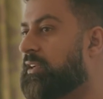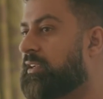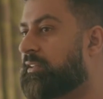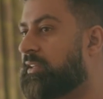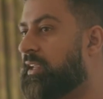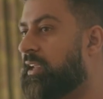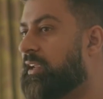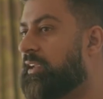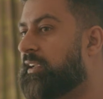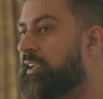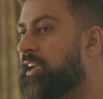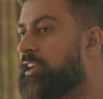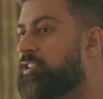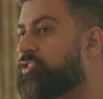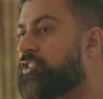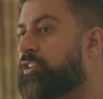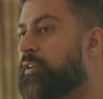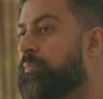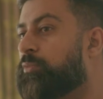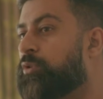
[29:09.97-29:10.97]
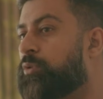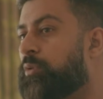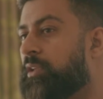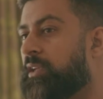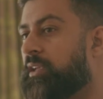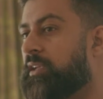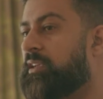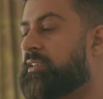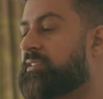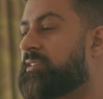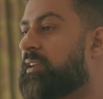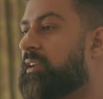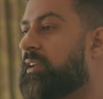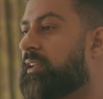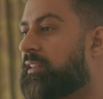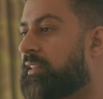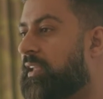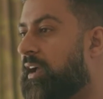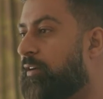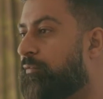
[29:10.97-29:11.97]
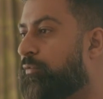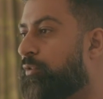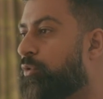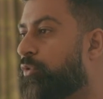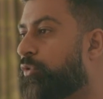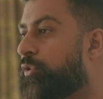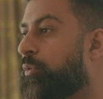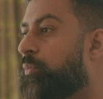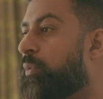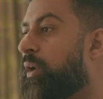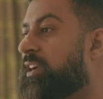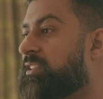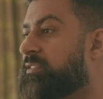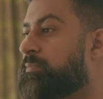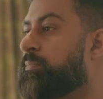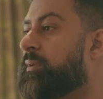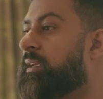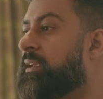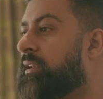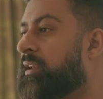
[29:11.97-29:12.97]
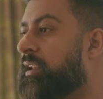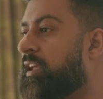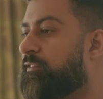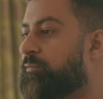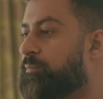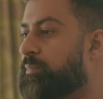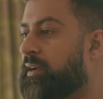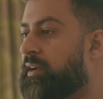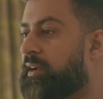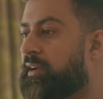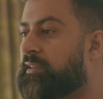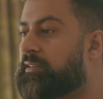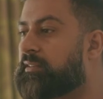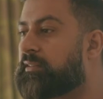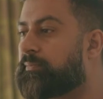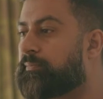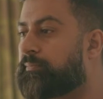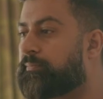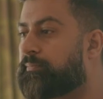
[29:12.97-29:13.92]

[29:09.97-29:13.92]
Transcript: to engage communities that have otherwise been left behind.